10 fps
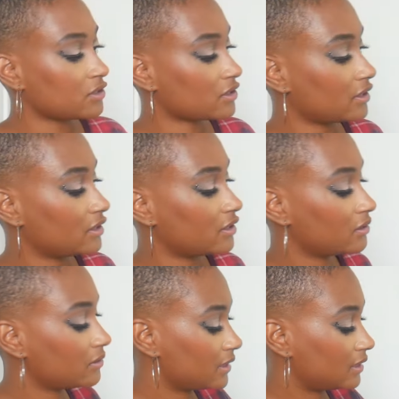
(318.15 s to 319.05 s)
usually
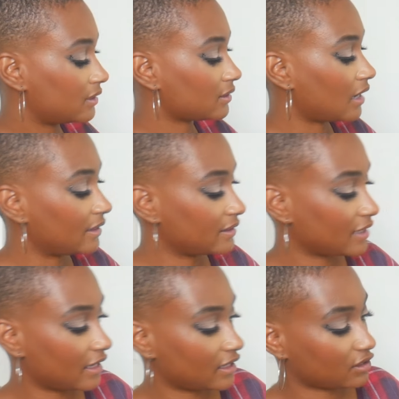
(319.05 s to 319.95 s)
do is I
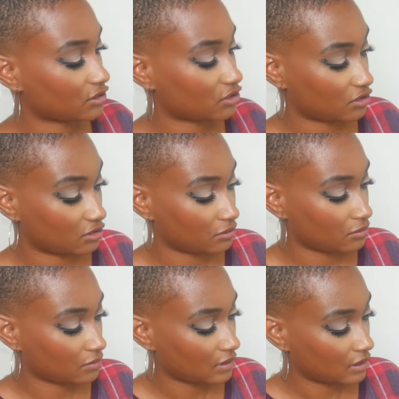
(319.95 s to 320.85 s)
take
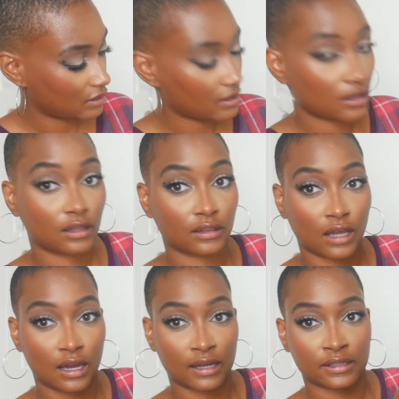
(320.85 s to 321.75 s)
two
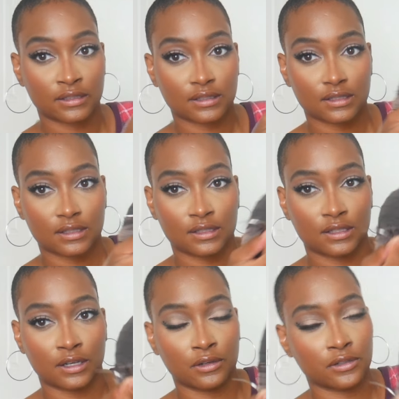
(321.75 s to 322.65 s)
lines.
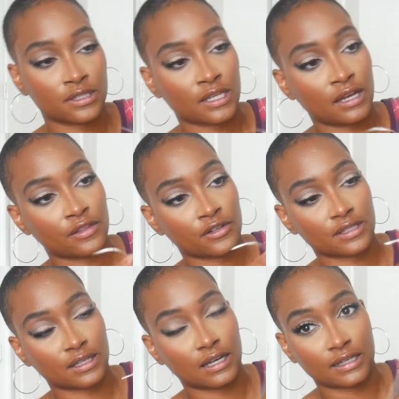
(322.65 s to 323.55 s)
So you see how there's
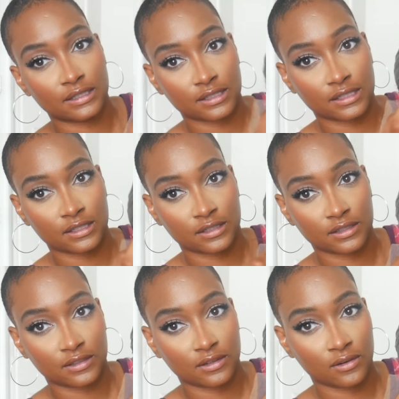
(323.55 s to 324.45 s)
lines
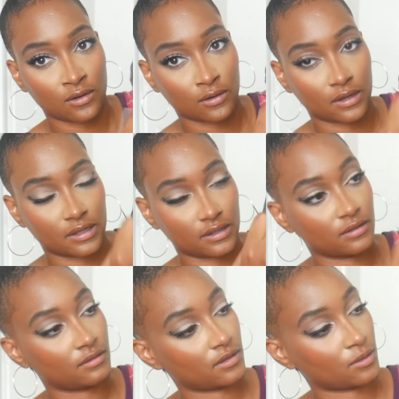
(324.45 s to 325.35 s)
here on
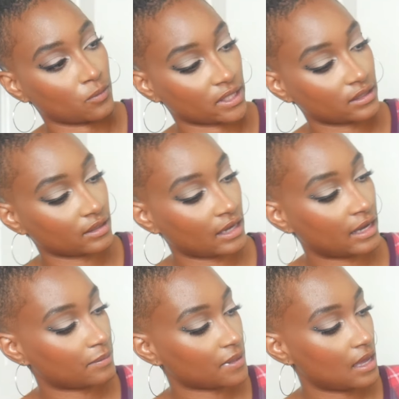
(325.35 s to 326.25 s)
the wig
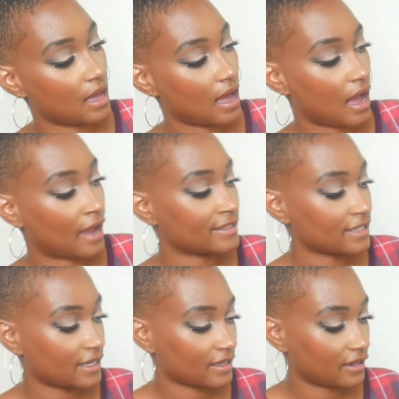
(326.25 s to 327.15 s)
cap? I
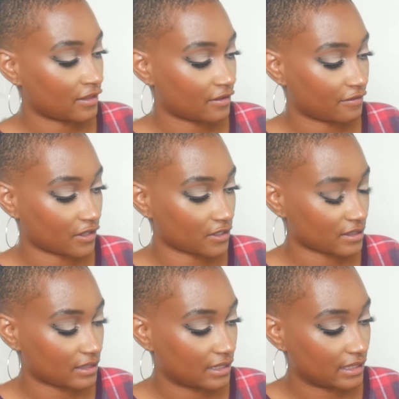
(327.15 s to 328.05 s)
take the
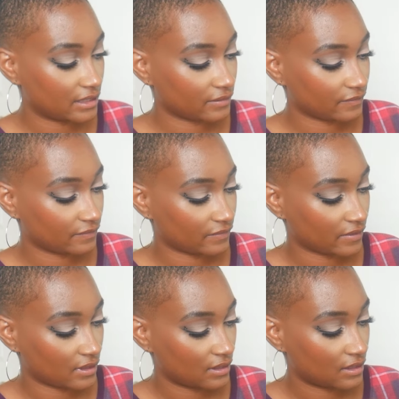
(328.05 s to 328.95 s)
first line
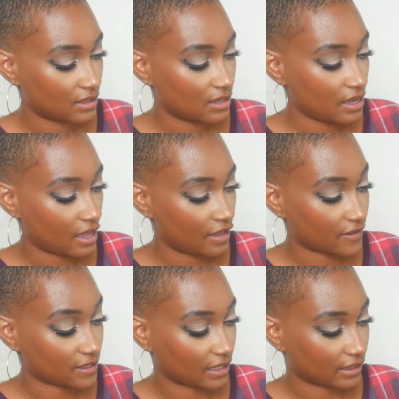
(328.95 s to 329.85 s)
and
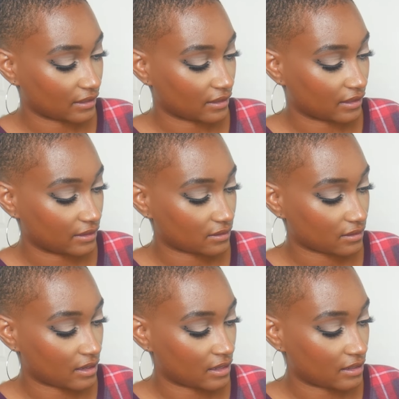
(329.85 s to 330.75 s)
the second line
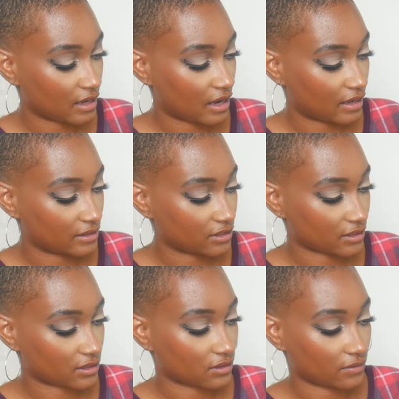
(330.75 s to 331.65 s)
and I
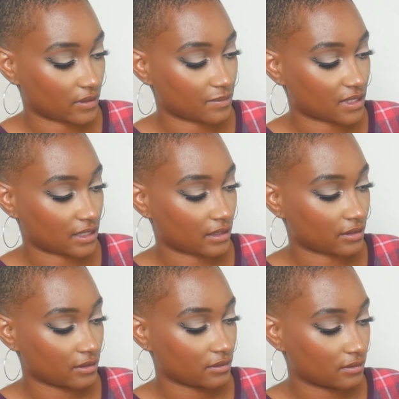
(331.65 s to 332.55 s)
just sew them
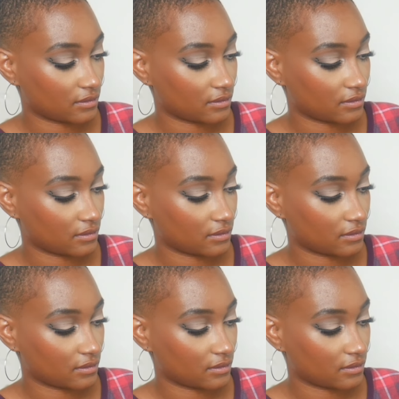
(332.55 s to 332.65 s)
together